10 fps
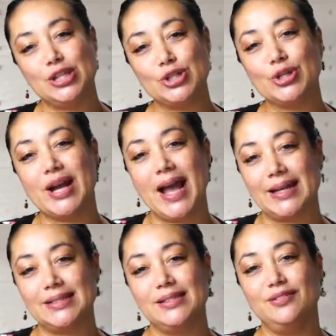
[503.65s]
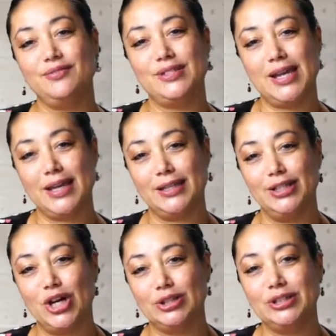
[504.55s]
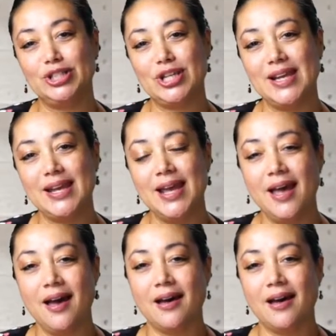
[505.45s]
interactive technology,